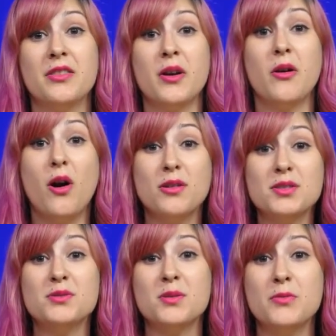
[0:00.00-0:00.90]
There are
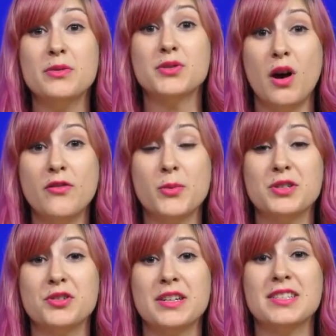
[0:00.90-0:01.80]
also some new software
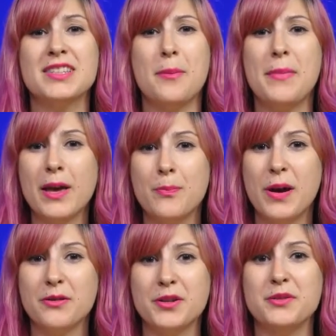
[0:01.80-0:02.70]
tricks that make
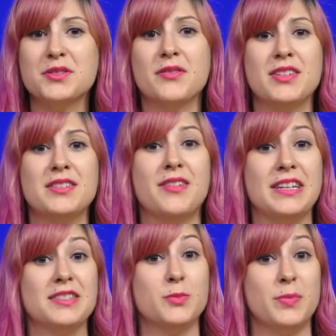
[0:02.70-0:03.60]
better use of the
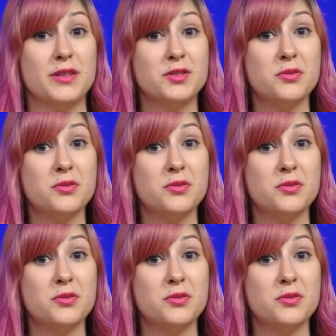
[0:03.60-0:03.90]
device's big